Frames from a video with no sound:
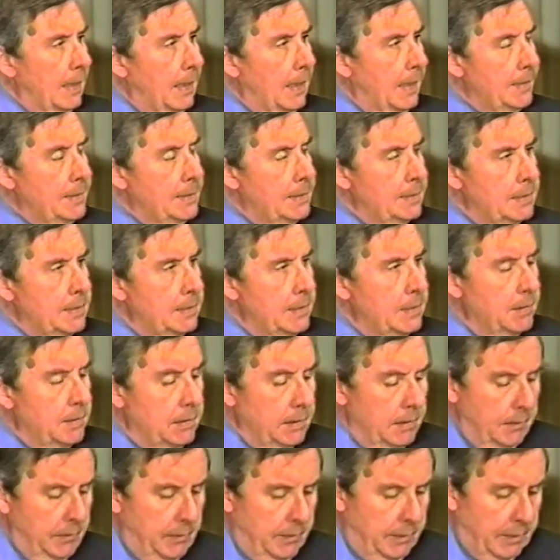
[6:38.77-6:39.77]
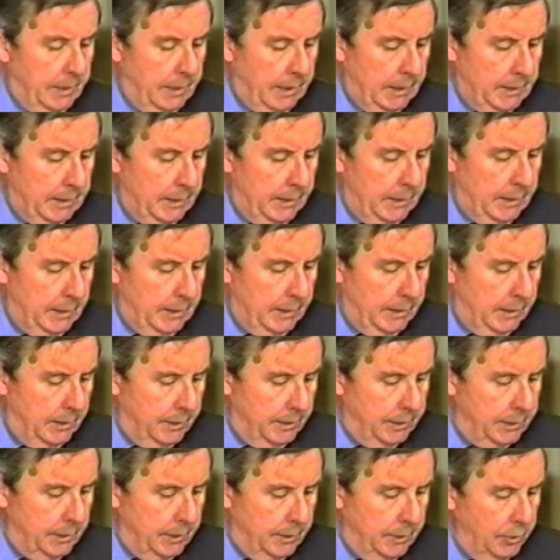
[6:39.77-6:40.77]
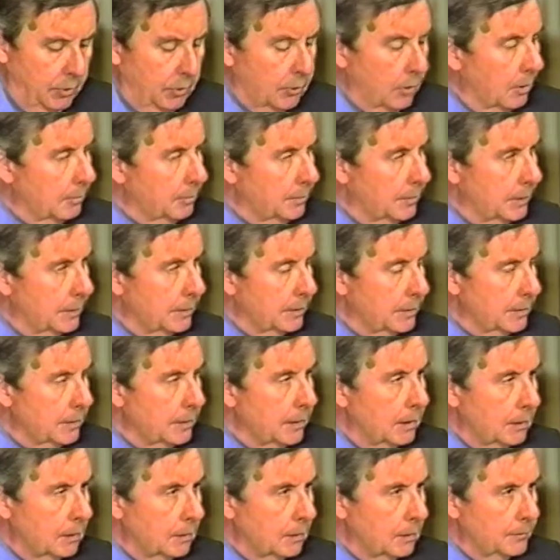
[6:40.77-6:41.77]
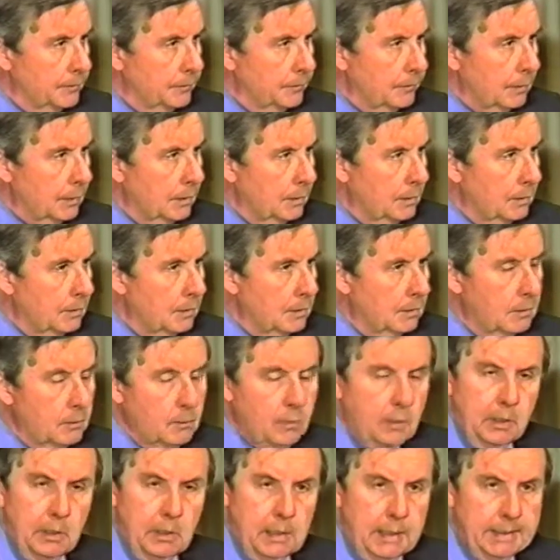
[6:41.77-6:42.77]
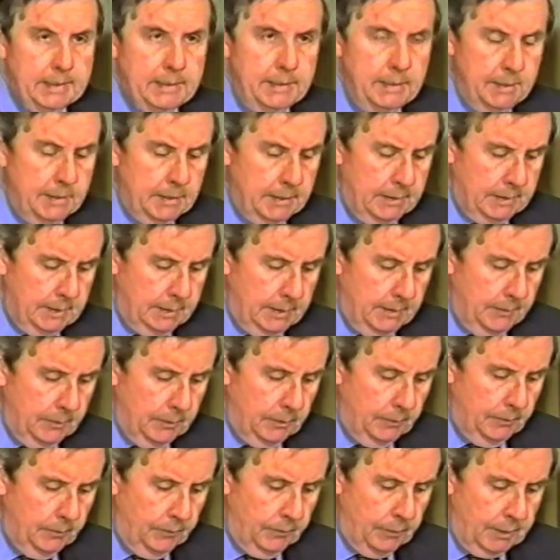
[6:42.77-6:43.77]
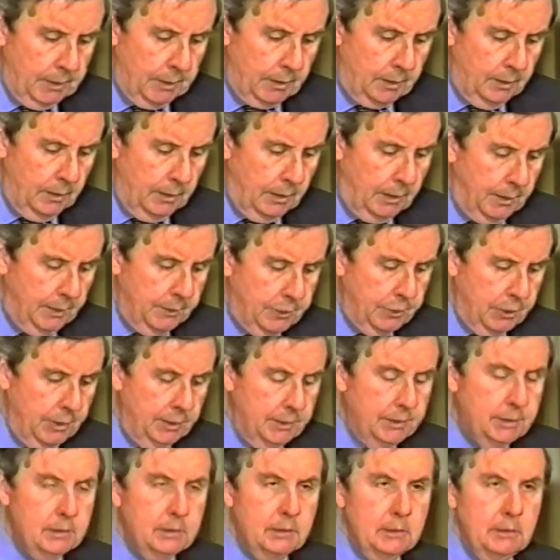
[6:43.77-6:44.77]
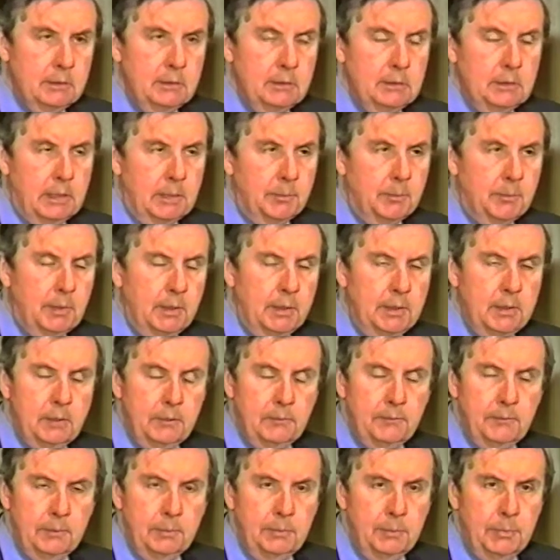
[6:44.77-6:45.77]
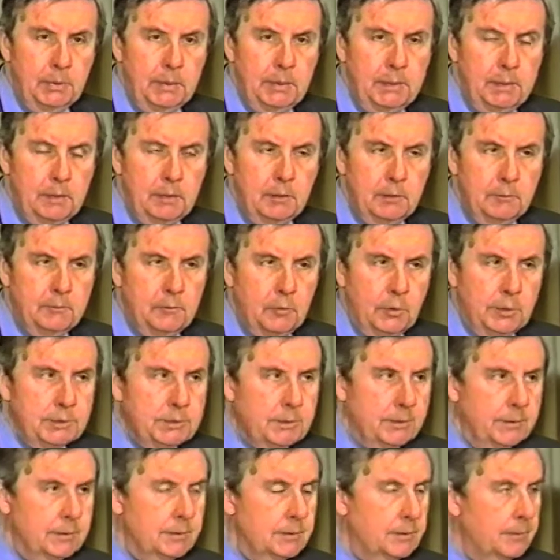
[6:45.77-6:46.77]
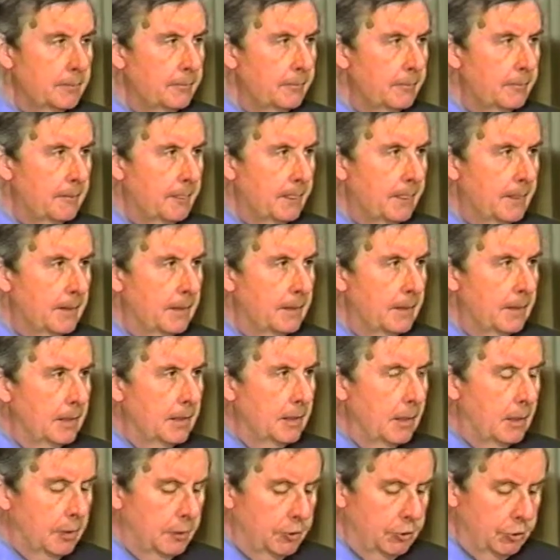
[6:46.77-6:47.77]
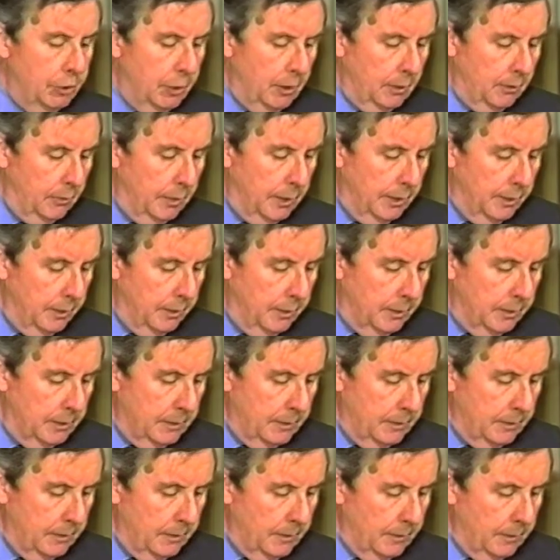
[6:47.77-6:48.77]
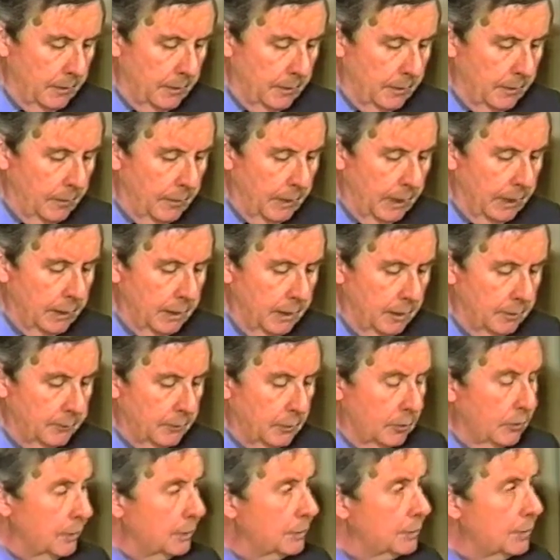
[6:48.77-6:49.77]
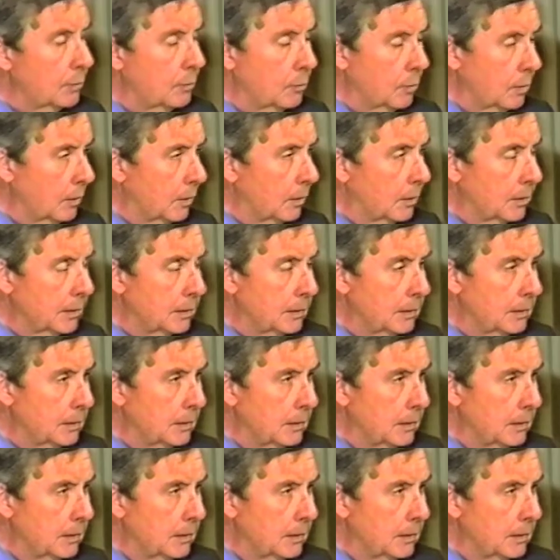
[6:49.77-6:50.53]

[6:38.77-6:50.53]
I see that it is Europe still where ideas, technologies, and politi- political forces are generated that influence the world,